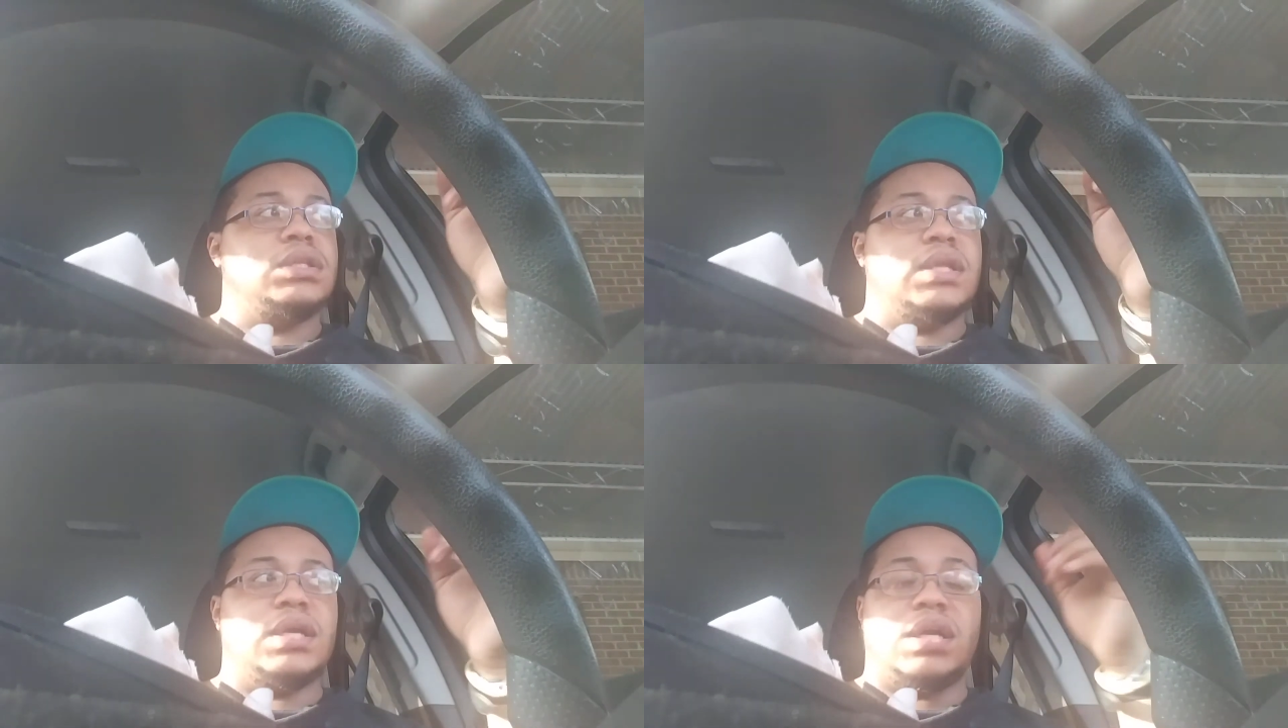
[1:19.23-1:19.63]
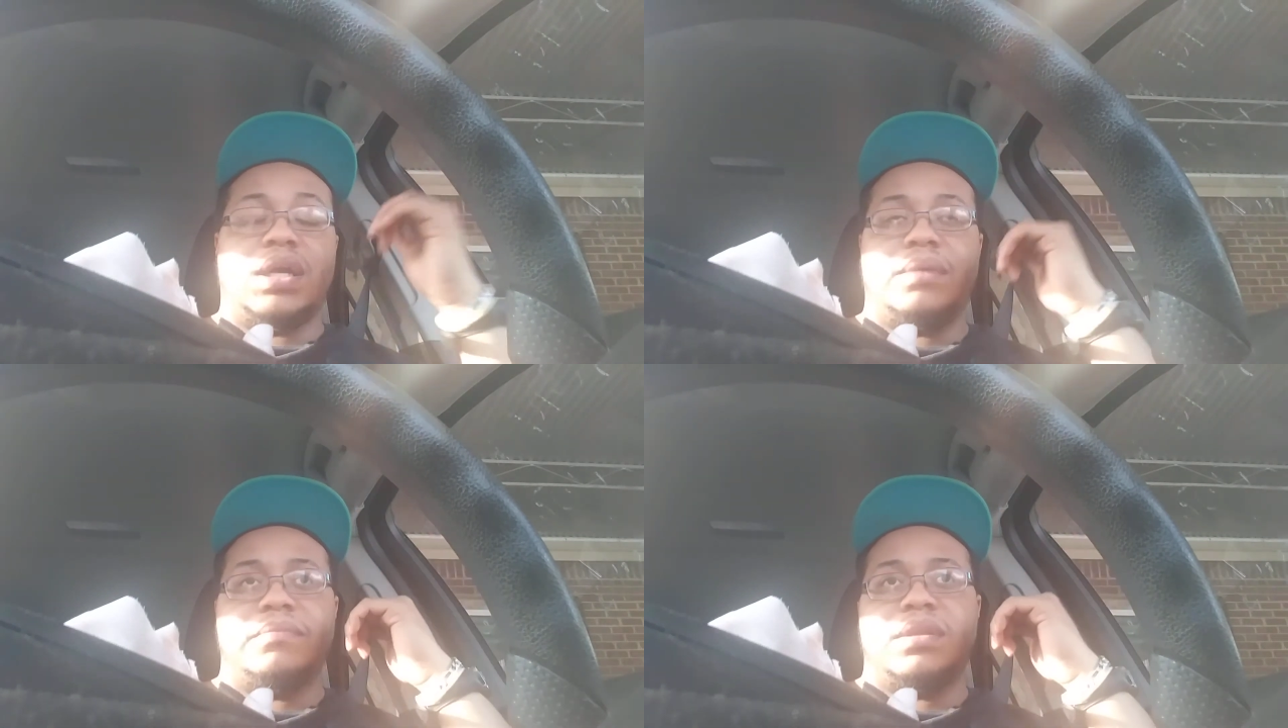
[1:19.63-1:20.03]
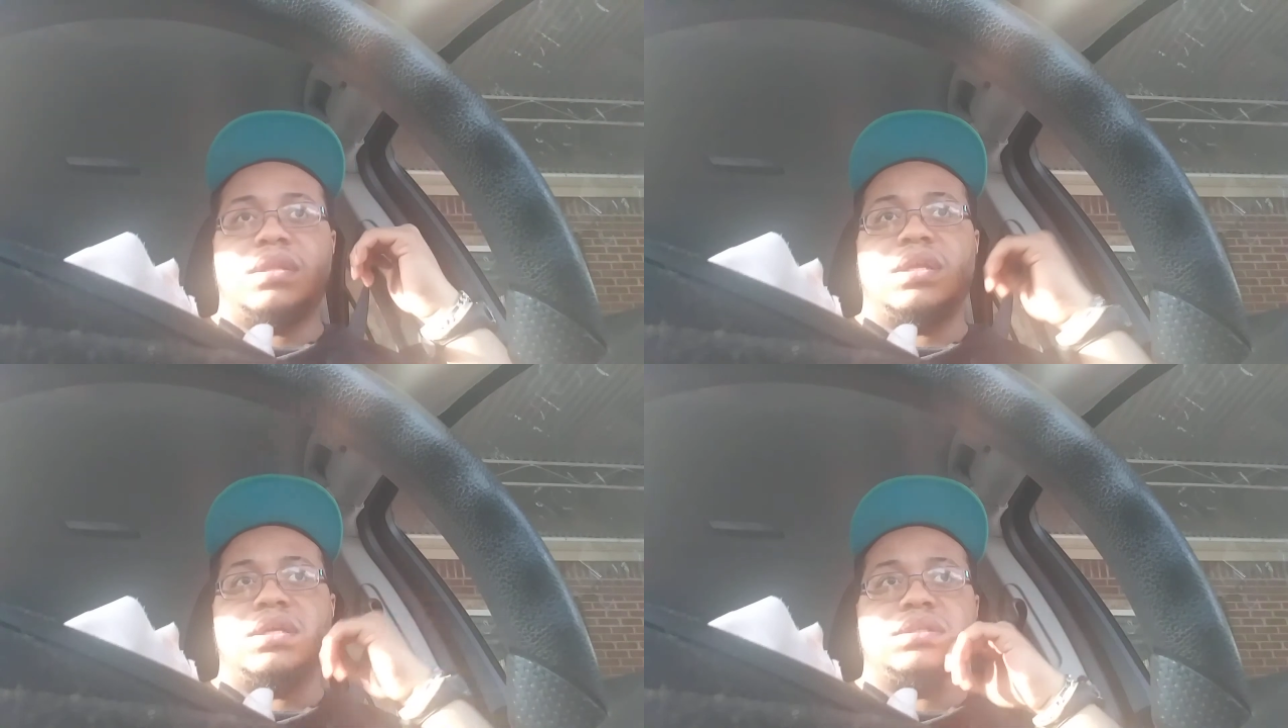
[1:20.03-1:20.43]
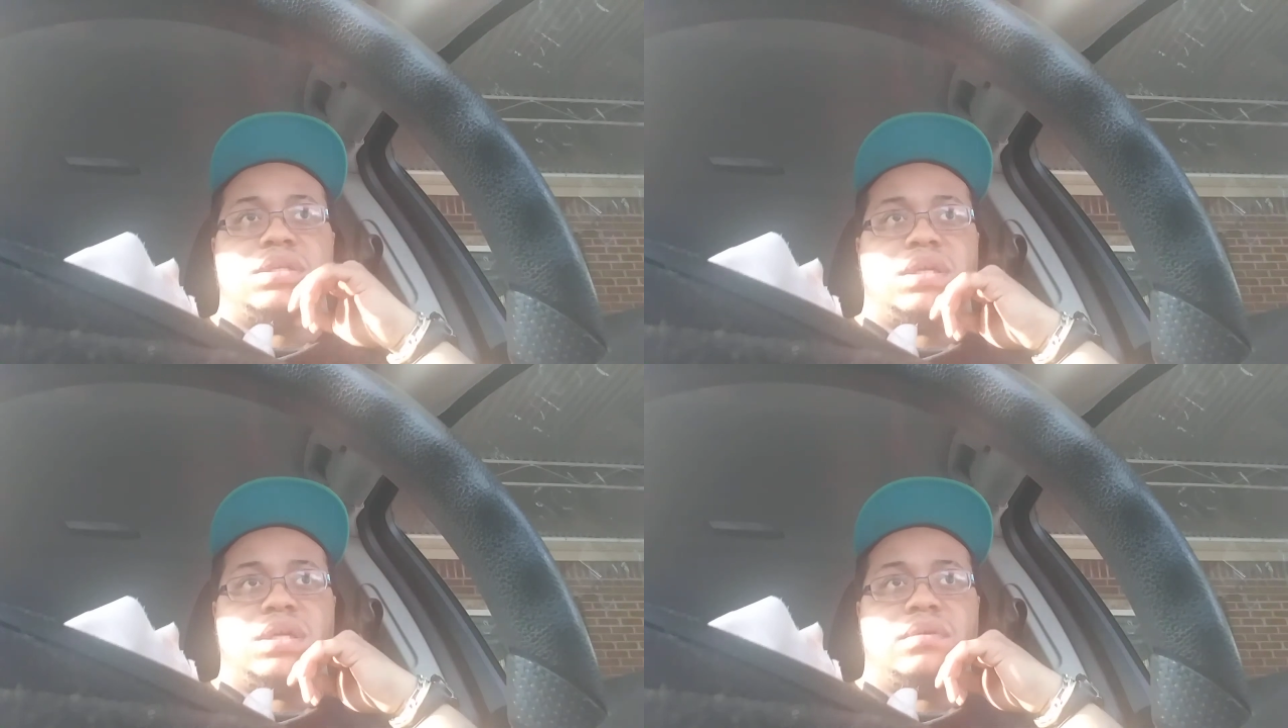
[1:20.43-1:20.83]
Didn't come
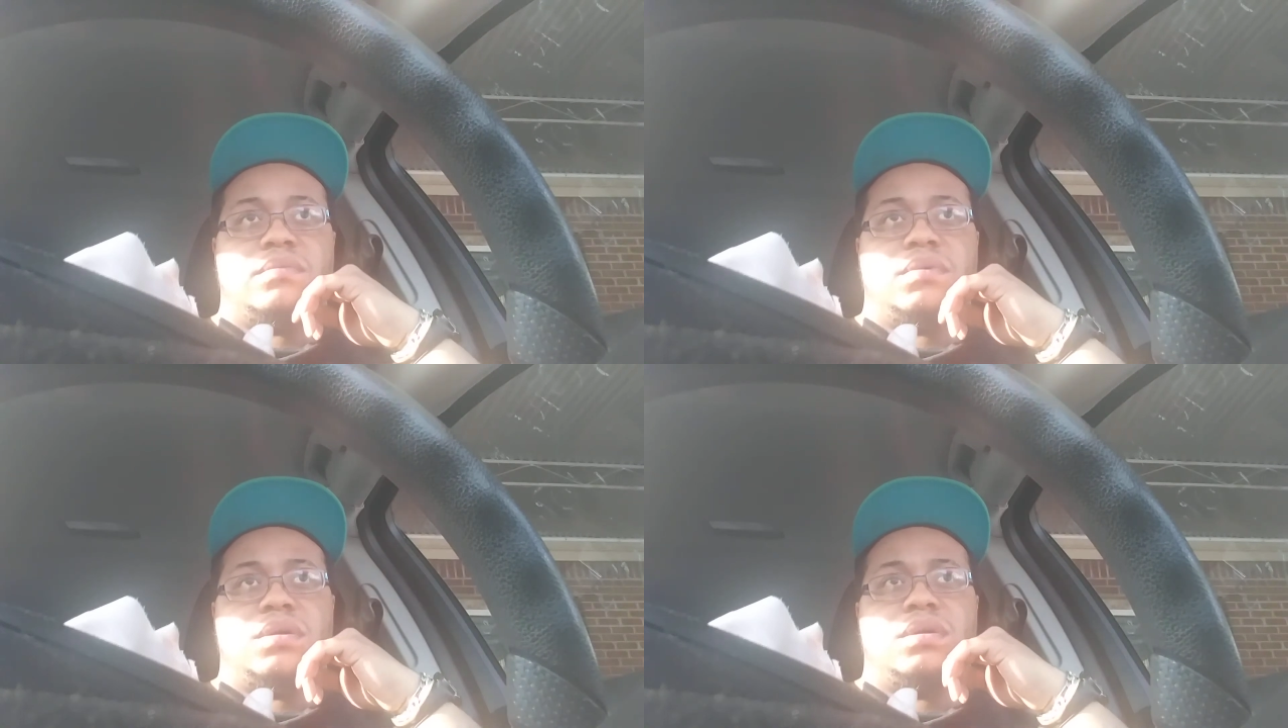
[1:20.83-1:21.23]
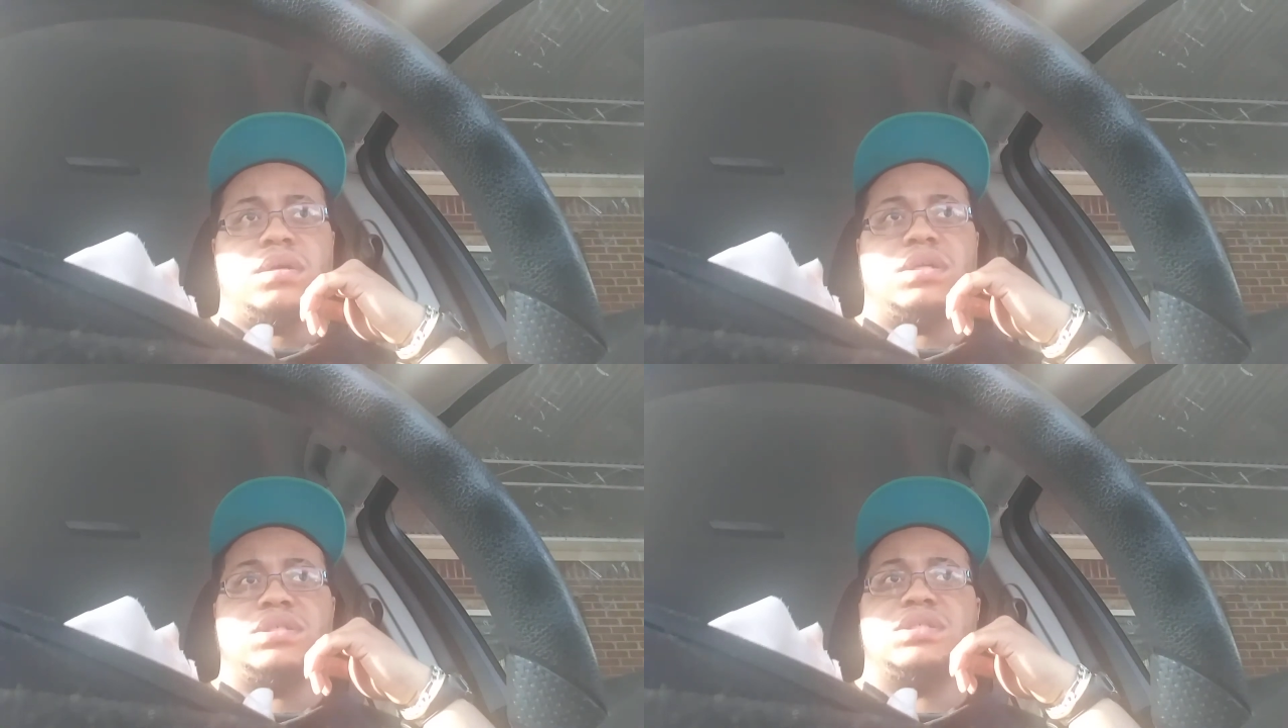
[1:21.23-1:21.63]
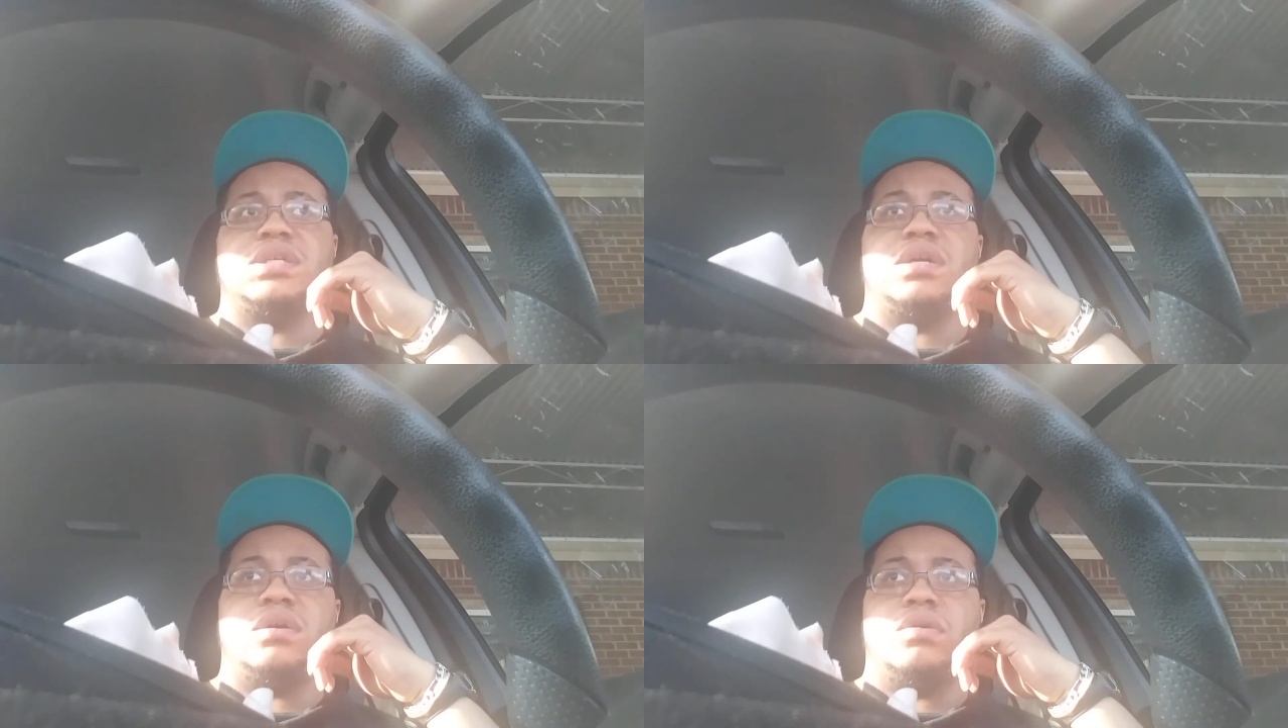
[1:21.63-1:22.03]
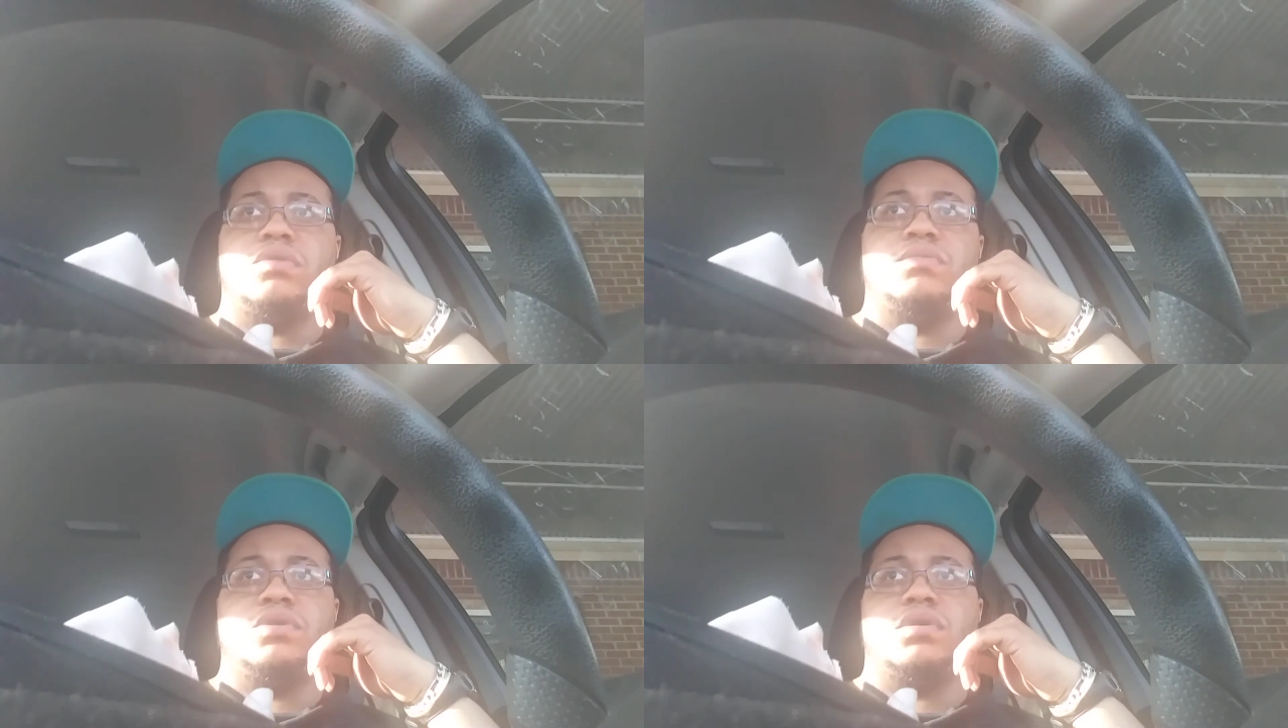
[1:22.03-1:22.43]
yesterday. All right. She said, her
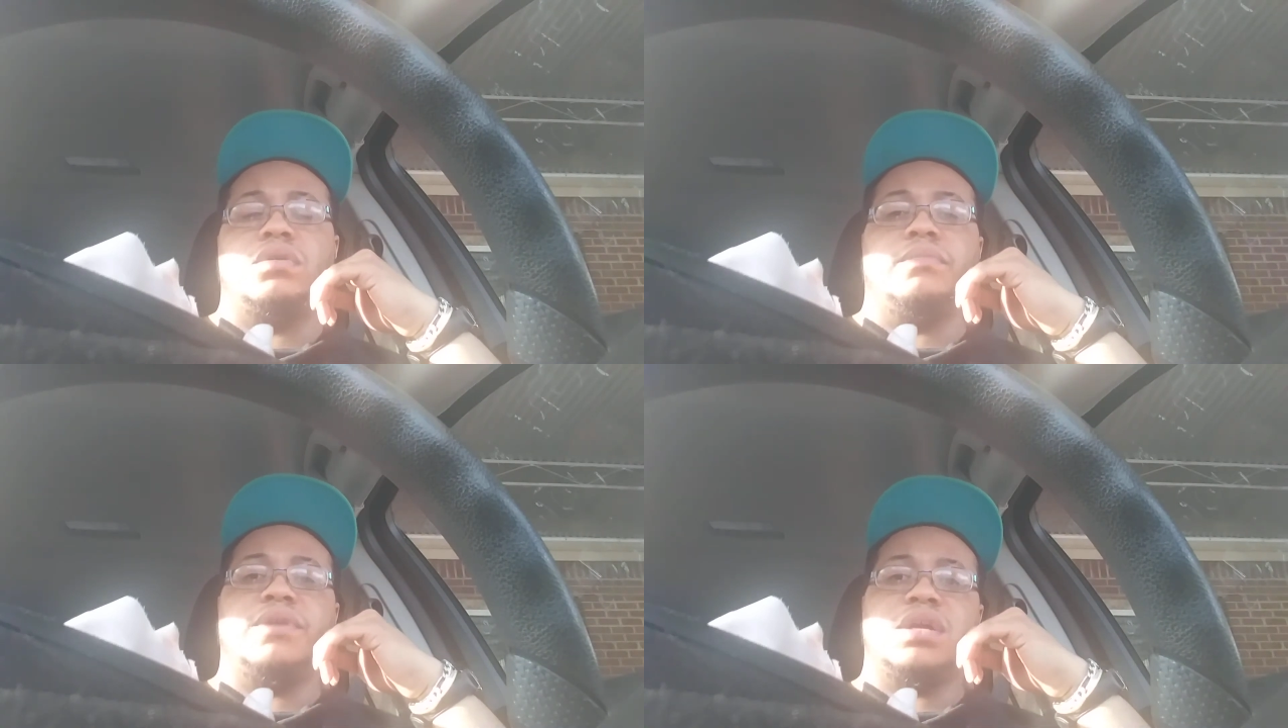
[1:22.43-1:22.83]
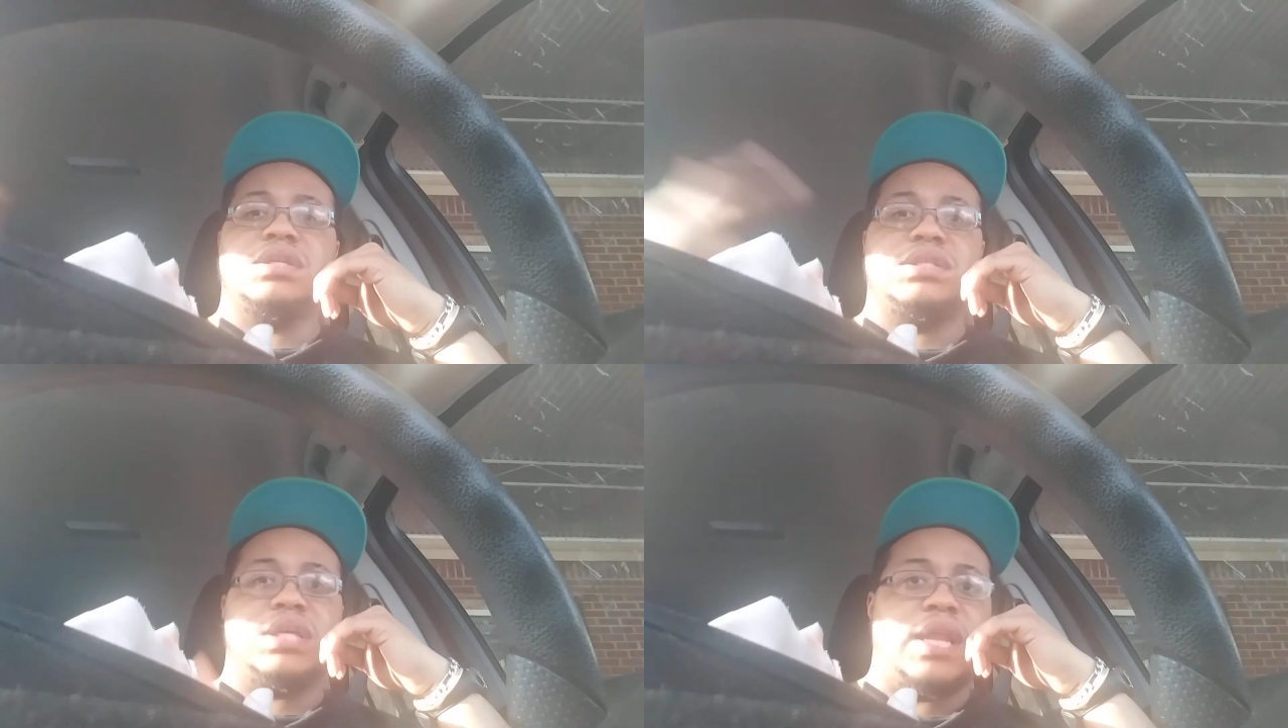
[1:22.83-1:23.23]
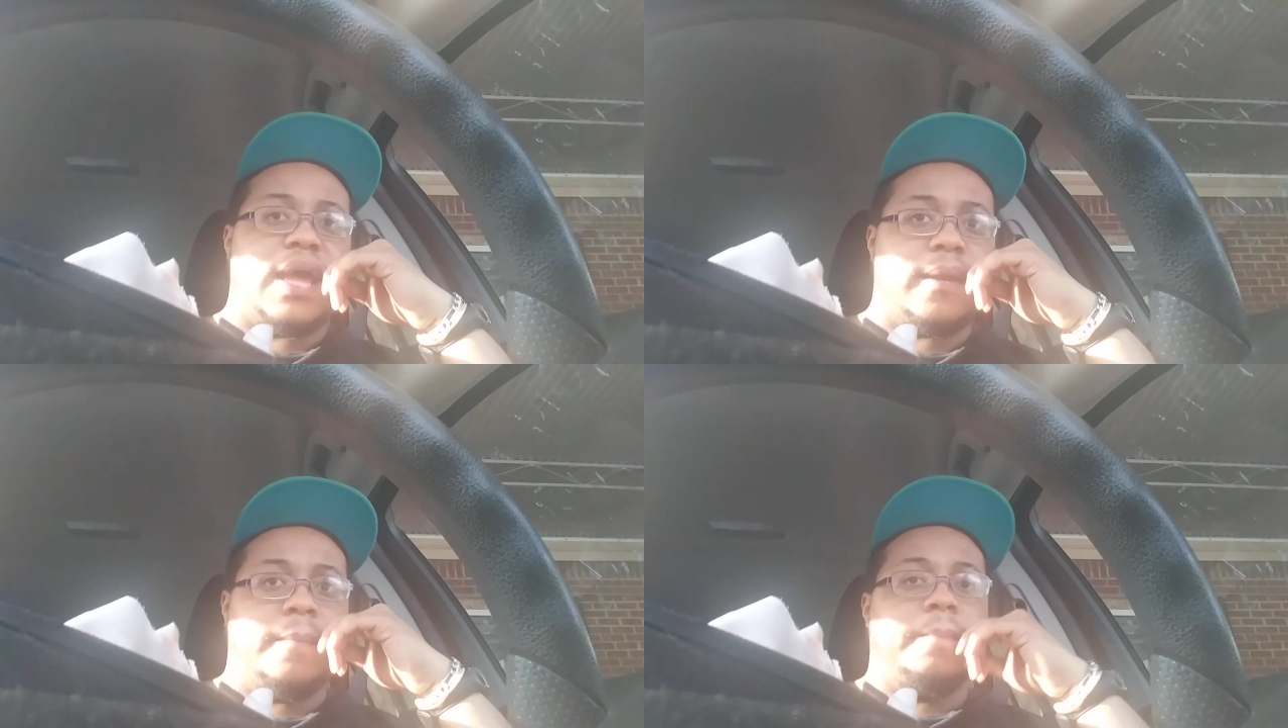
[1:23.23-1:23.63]
homegirl gonna bring her today.